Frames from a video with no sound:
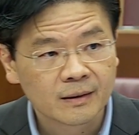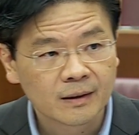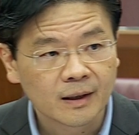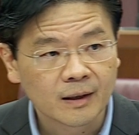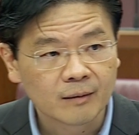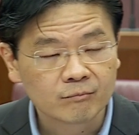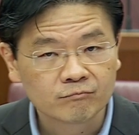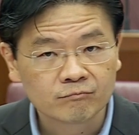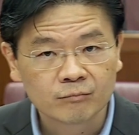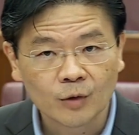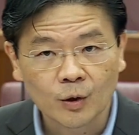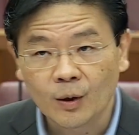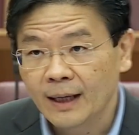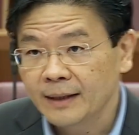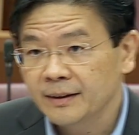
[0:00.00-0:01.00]
um,
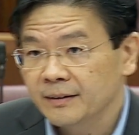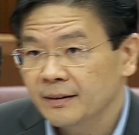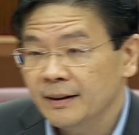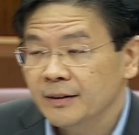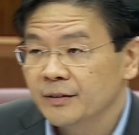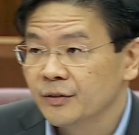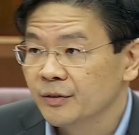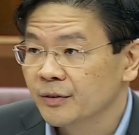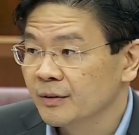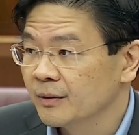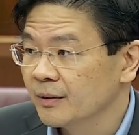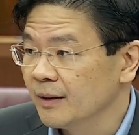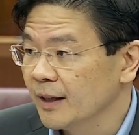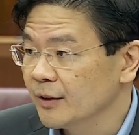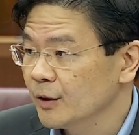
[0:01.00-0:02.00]
or other things,
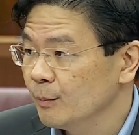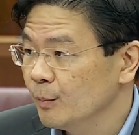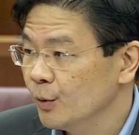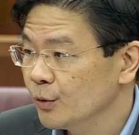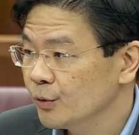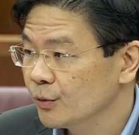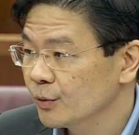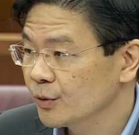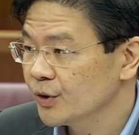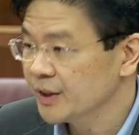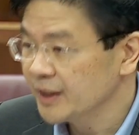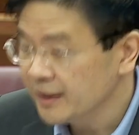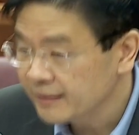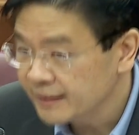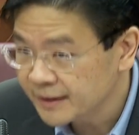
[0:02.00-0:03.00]
as opposed to
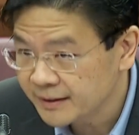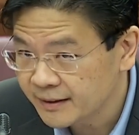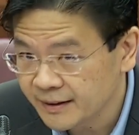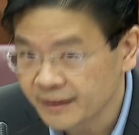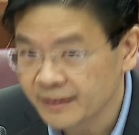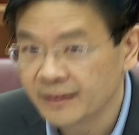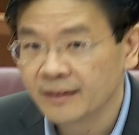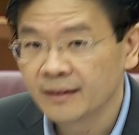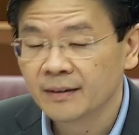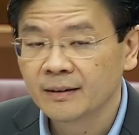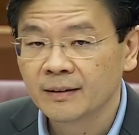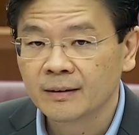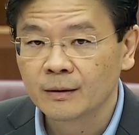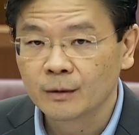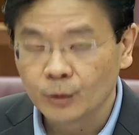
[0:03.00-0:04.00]
seriously
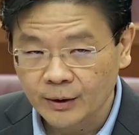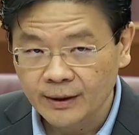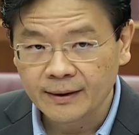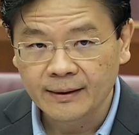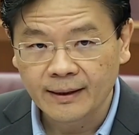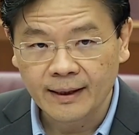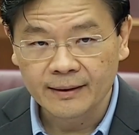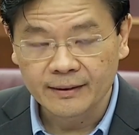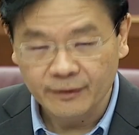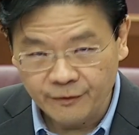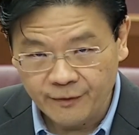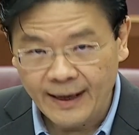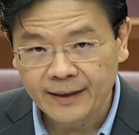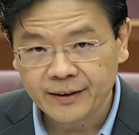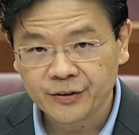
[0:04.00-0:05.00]
looking at the
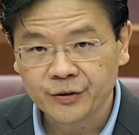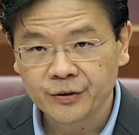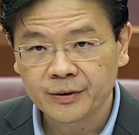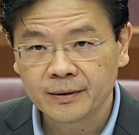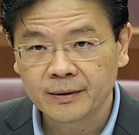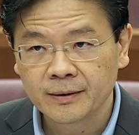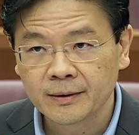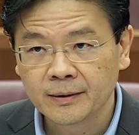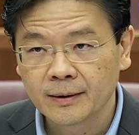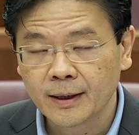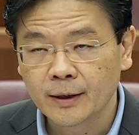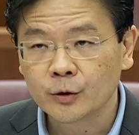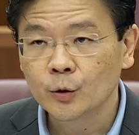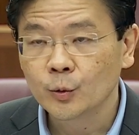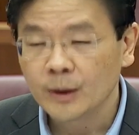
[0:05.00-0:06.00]
facts
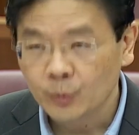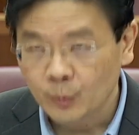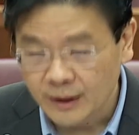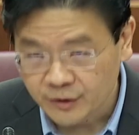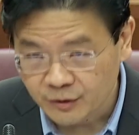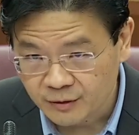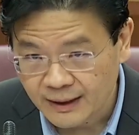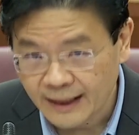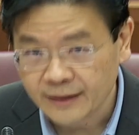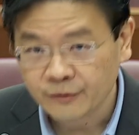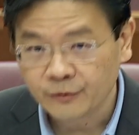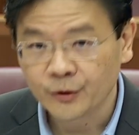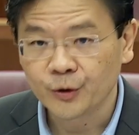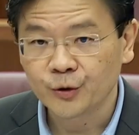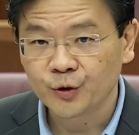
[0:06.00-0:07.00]
and doing what's right
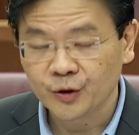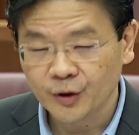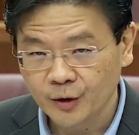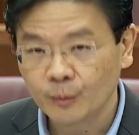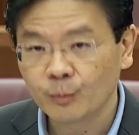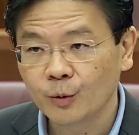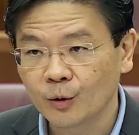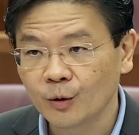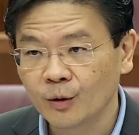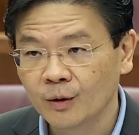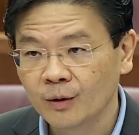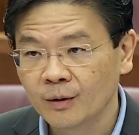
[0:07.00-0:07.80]
for Singapore.